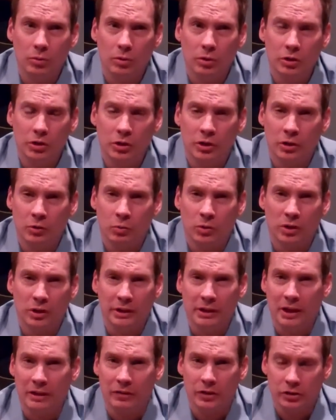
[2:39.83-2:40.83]
you can
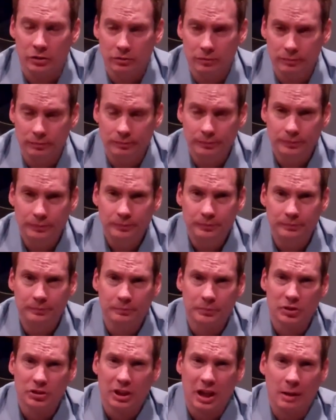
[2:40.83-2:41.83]
really never
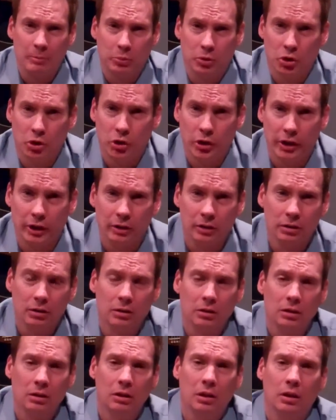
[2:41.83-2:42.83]
stop learning,
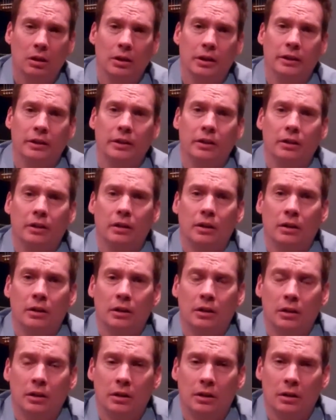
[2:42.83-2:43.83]
and
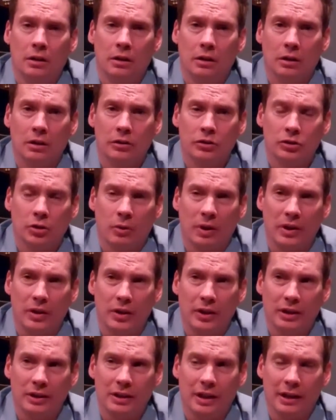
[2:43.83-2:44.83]
so I
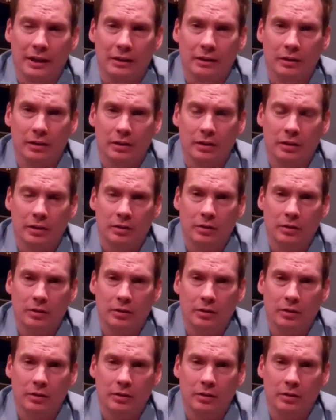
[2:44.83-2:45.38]
think that